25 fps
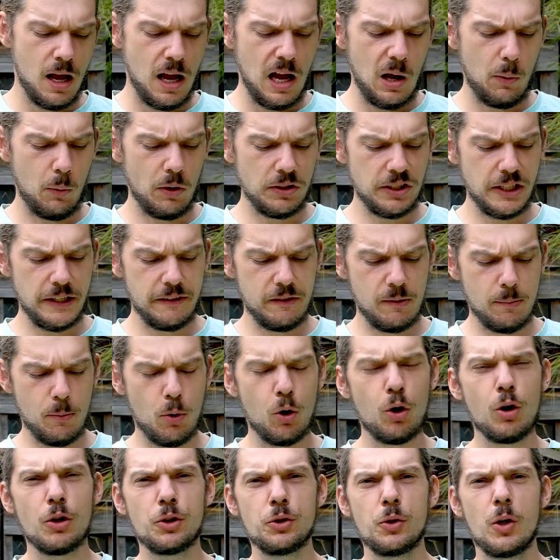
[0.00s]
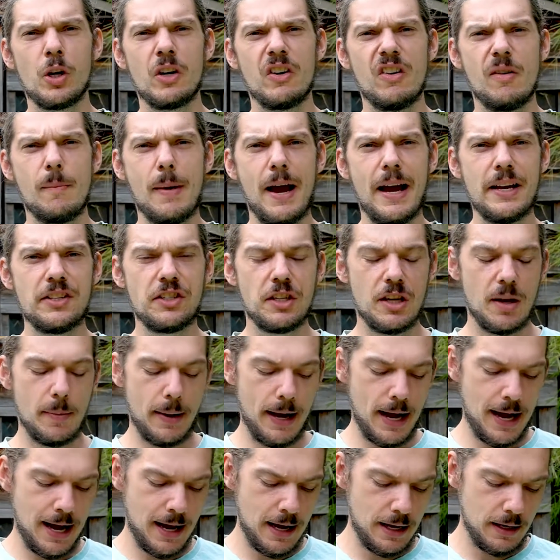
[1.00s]
And what's even more sort of amazing
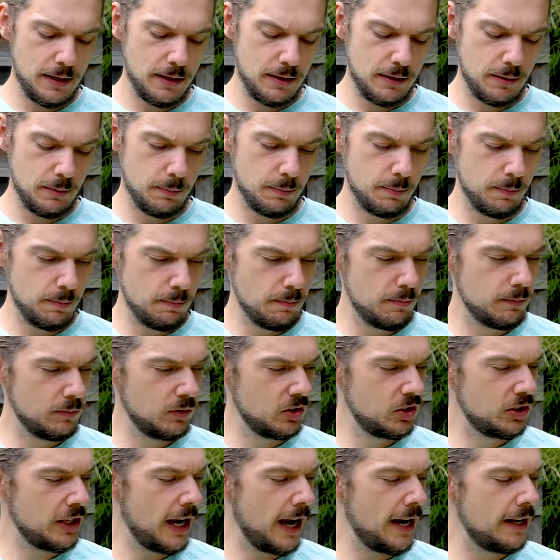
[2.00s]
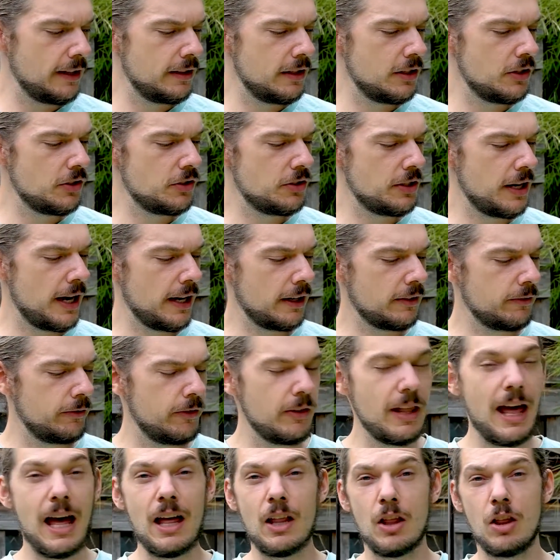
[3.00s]
about skating this deck for
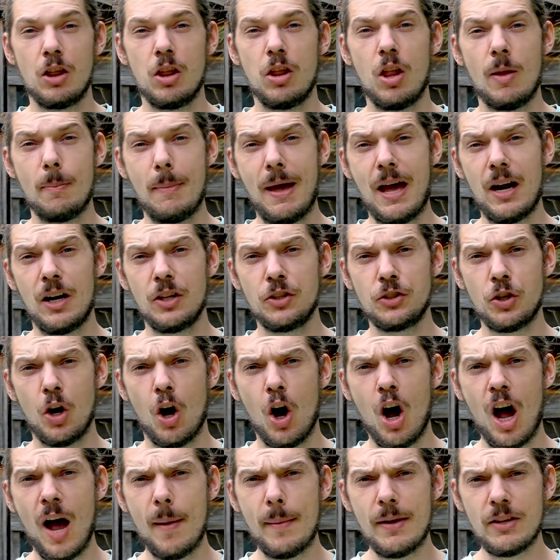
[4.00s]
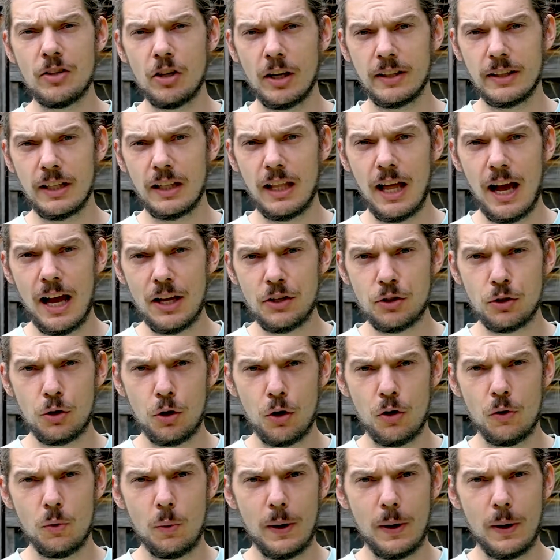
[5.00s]
that amount of time is like the last 2